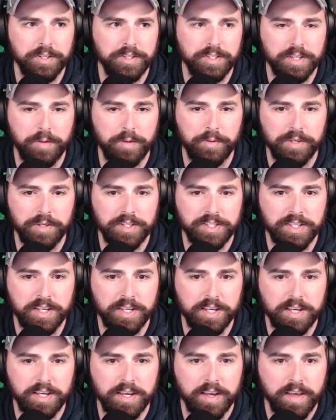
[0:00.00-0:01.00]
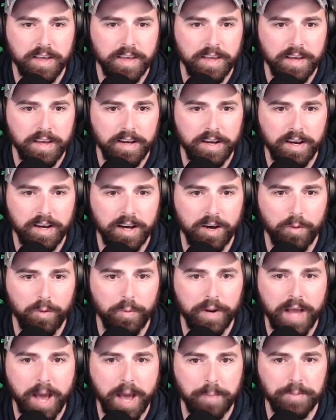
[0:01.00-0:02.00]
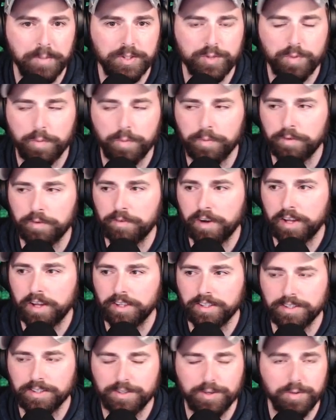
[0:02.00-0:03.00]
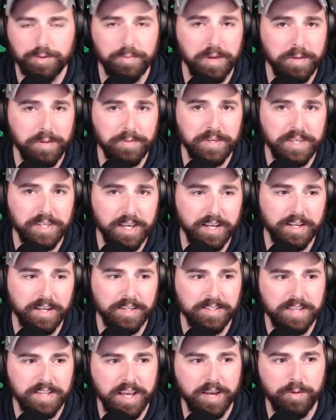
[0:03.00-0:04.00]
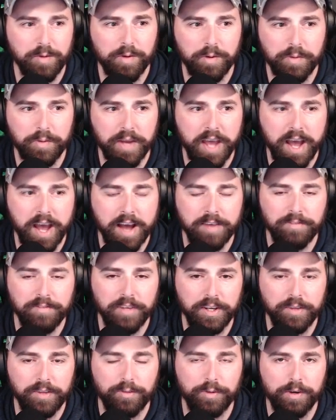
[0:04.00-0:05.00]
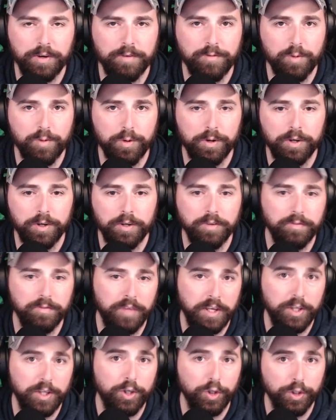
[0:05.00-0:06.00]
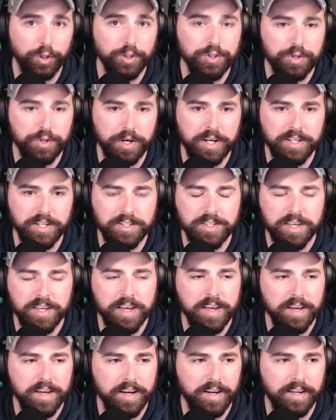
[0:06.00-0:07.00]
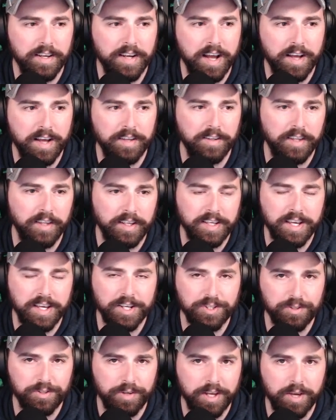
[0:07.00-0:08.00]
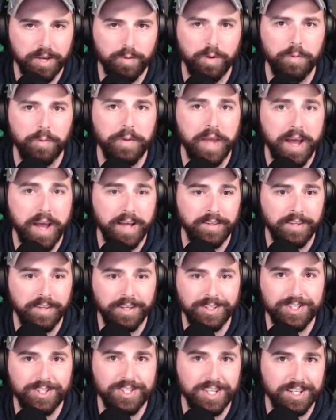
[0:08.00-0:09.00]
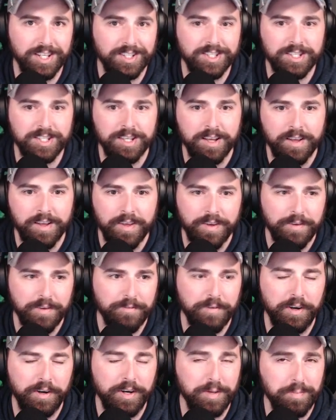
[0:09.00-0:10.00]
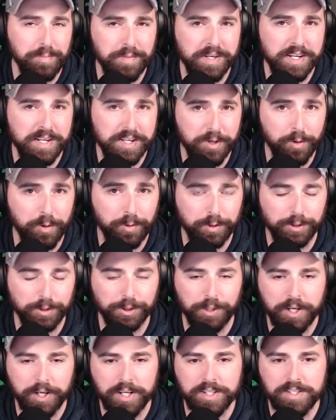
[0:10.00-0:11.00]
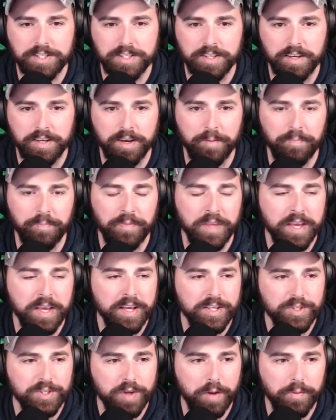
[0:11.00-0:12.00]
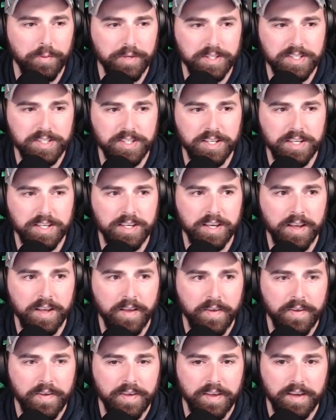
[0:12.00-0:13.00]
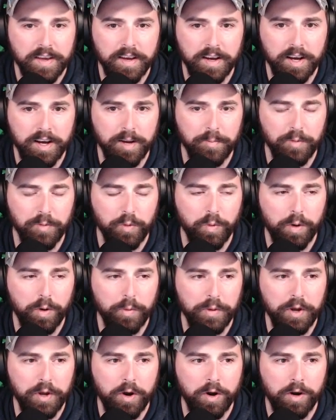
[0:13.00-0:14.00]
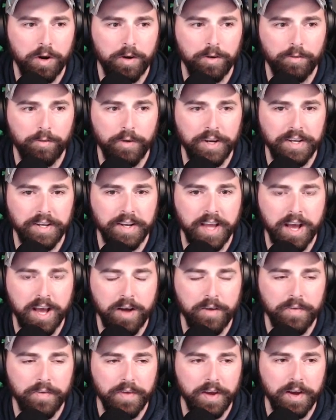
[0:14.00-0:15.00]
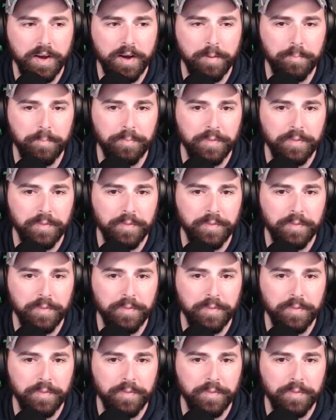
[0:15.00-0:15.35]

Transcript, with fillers: I want to see uh, what happens when we finally do maybe get a day where we have like three or four like good trades, uh, not like yesterday where we had like six very mediocre trades. Um, so I want to see um, where we are right now. Um,